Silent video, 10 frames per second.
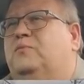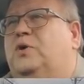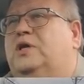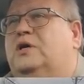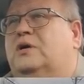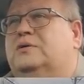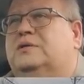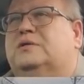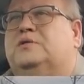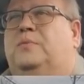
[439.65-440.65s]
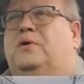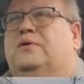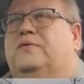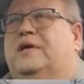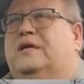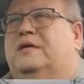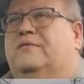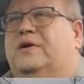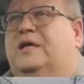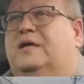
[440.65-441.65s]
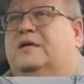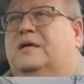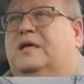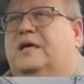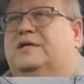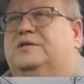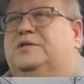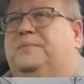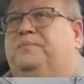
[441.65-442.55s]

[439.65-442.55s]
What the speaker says: when you go to the smaller ring gauge,